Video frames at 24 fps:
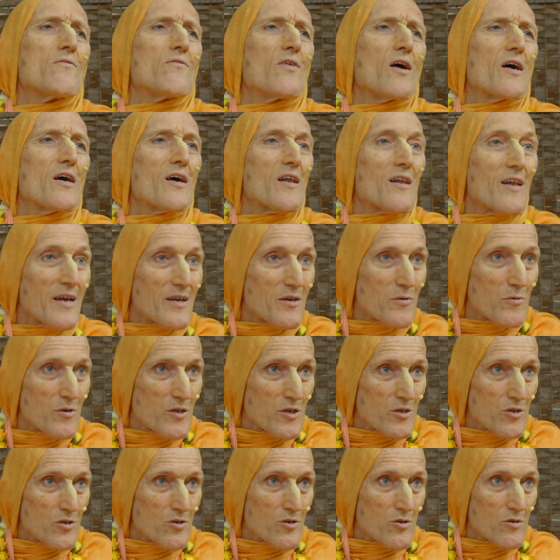via
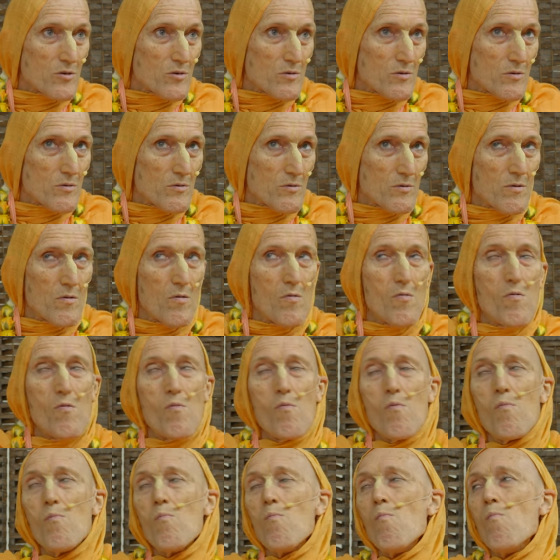language.
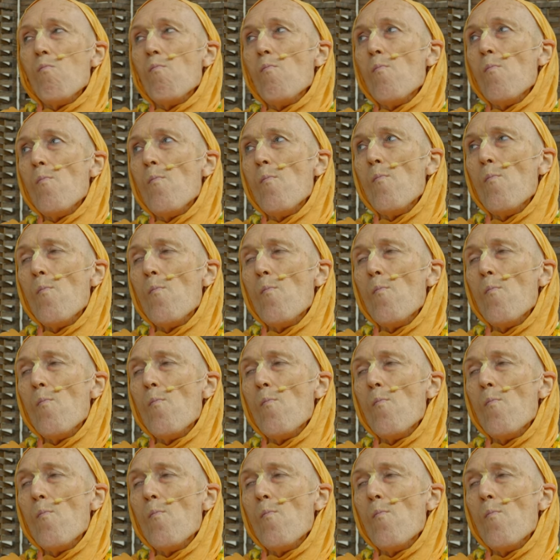that's